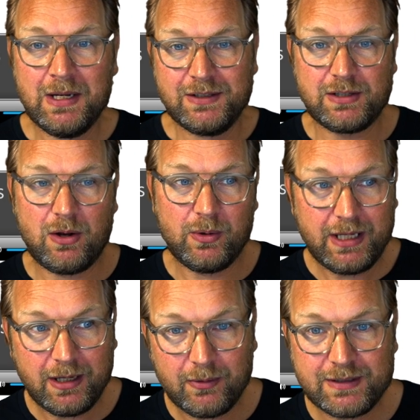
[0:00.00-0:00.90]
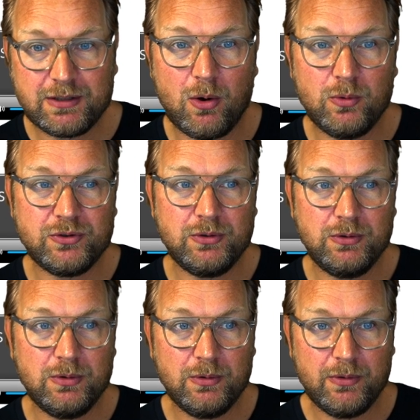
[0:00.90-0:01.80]
So here it's going
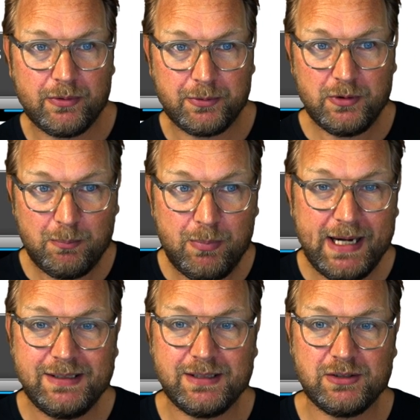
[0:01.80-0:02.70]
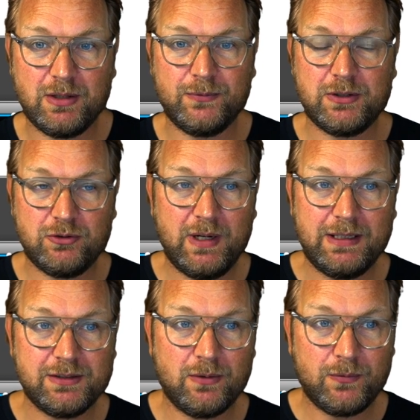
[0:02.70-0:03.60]
to through the basics of the
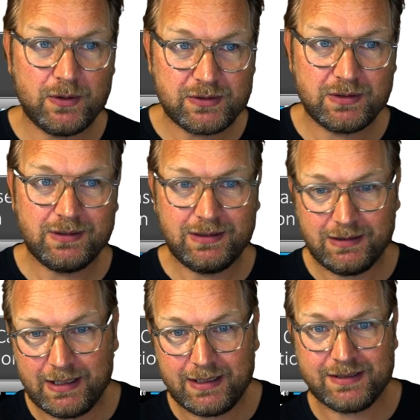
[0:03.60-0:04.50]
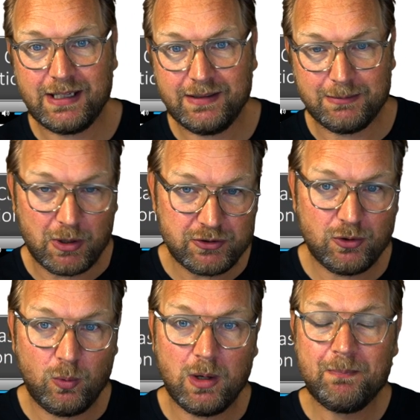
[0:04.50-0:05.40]
training. So first, like I said in
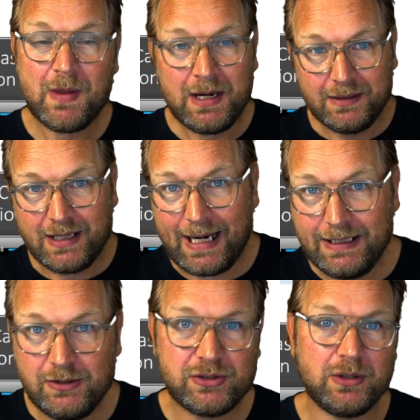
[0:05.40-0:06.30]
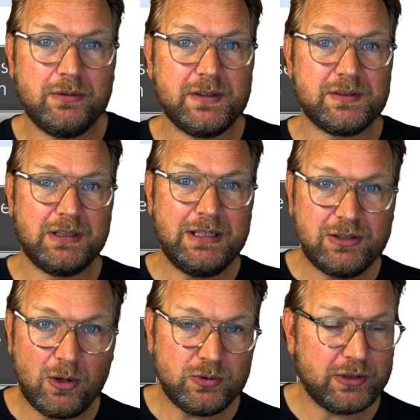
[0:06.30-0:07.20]
module one, the IDO service, he's
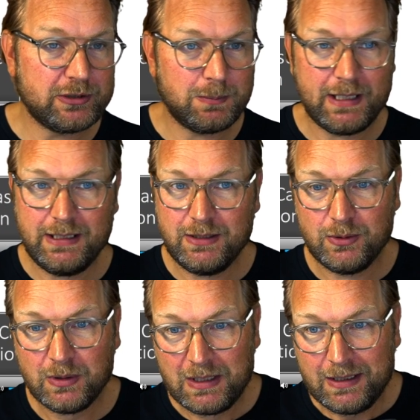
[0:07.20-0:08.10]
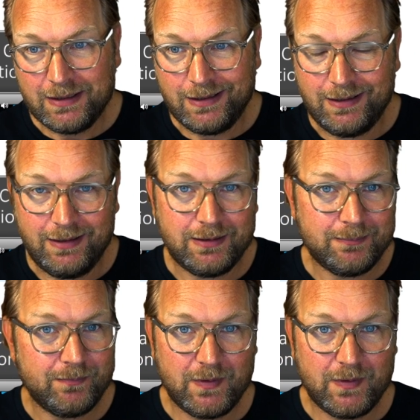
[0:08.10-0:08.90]
going to explain you, uh,